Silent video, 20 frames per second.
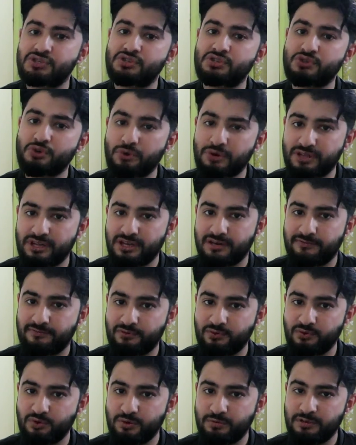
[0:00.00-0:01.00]
store their
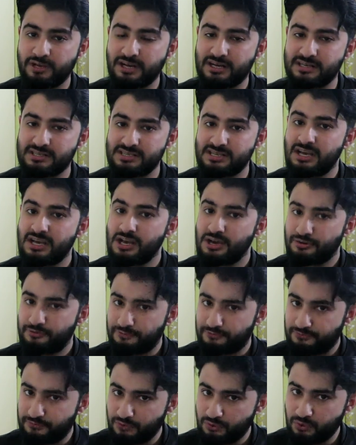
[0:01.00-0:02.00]
food, because
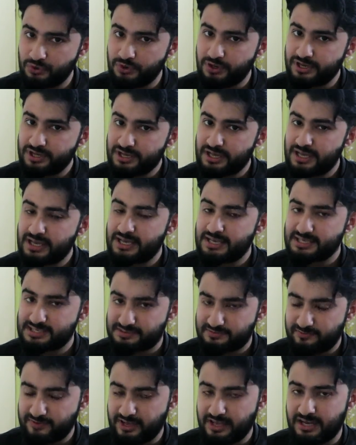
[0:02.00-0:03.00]
food is
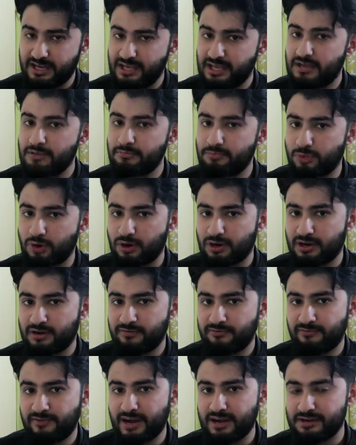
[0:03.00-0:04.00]
very
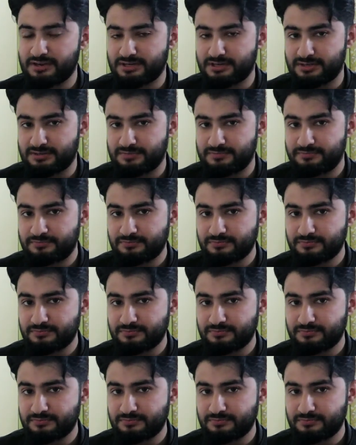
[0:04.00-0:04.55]
important factor.